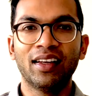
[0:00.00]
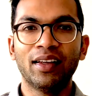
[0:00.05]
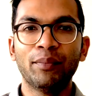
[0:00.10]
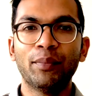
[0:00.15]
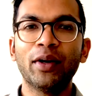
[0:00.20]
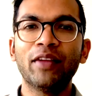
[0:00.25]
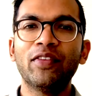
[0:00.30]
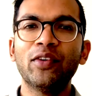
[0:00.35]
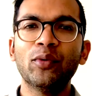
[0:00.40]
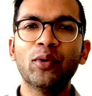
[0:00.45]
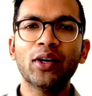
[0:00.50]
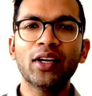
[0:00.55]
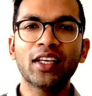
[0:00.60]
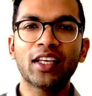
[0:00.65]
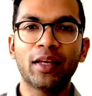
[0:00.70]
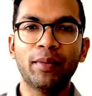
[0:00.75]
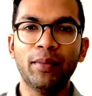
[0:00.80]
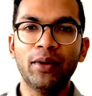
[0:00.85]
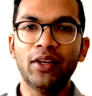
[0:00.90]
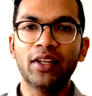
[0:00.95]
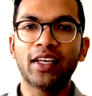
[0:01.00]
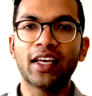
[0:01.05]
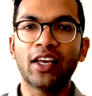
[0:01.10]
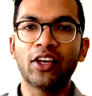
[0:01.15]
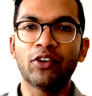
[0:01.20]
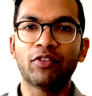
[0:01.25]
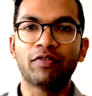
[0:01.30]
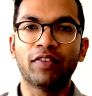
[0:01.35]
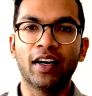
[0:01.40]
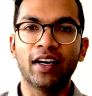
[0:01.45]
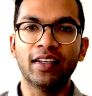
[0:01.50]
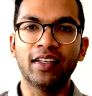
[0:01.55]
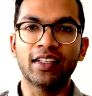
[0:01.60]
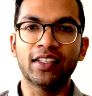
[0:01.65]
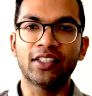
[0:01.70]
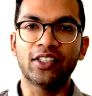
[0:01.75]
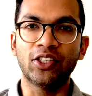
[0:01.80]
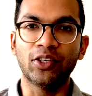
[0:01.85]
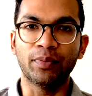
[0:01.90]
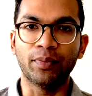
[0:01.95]
But if you want to communicate your
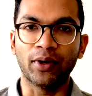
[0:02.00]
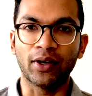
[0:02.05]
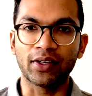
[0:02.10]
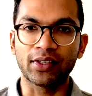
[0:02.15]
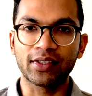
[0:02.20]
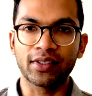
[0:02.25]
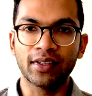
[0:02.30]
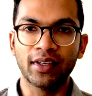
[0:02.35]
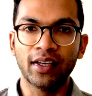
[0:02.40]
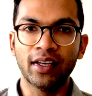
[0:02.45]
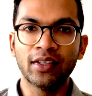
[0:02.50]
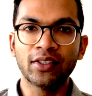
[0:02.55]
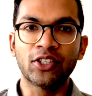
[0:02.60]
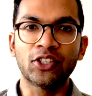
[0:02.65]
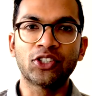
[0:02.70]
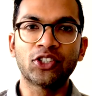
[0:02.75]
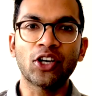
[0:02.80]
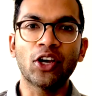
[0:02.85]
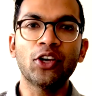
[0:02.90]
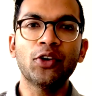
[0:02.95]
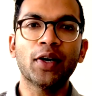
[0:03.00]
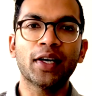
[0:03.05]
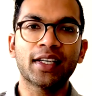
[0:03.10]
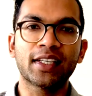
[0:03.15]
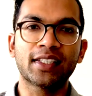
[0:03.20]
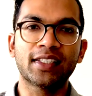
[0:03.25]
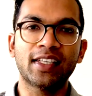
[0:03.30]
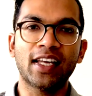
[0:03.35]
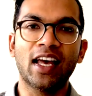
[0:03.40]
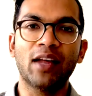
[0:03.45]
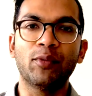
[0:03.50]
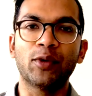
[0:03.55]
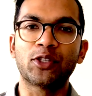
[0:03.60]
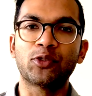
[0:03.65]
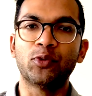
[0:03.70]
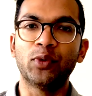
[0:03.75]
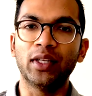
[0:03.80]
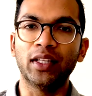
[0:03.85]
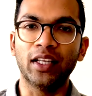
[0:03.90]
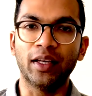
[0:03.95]
findings to your boss, to show you understand
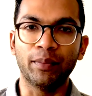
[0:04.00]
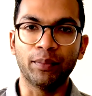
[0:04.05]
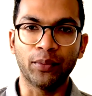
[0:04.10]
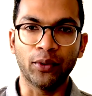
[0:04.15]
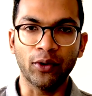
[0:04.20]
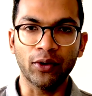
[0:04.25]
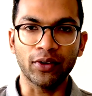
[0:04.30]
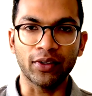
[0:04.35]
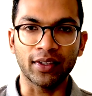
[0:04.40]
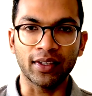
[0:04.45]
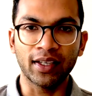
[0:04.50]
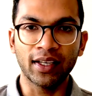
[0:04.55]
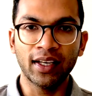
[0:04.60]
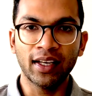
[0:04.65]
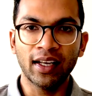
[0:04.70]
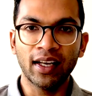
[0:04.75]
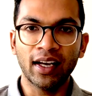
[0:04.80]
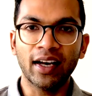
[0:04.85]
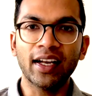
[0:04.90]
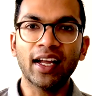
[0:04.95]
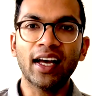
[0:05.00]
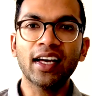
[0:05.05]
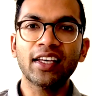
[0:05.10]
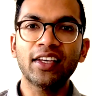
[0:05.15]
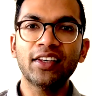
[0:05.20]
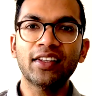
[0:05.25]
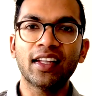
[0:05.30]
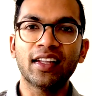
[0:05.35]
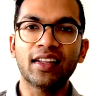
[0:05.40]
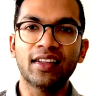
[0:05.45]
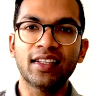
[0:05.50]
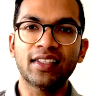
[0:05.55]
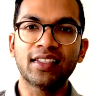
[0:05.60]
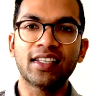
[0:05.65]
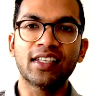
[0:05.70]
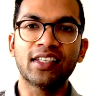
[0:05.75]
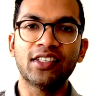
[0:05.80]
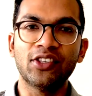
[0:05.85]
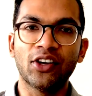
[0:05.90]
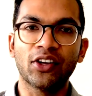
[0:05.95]
what's really important, I'd argue that this
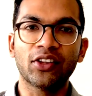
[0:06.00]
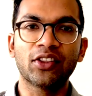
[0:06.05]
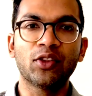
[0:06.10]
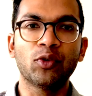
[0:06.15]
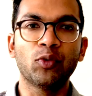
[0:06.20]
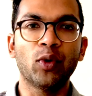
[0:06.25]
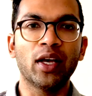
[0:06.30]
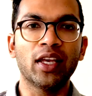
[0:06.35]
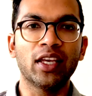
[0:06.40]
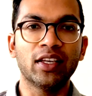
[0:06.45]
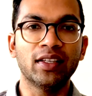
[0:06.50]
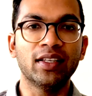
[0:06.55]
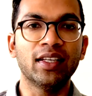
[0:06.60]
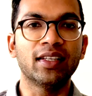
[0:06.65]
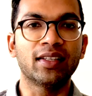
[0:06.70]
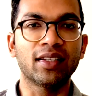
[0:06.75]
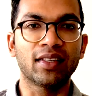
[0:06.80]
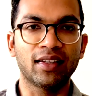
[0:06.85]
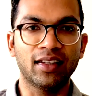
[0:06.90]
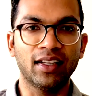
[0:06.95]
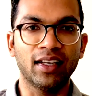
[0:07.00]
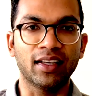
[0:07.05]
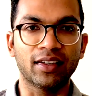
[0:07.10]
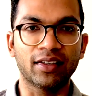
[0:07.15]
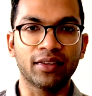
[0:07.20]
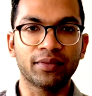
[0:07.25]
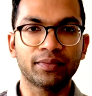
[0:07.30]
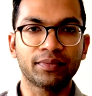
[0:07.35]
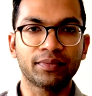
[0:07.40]
is not the way you need to think.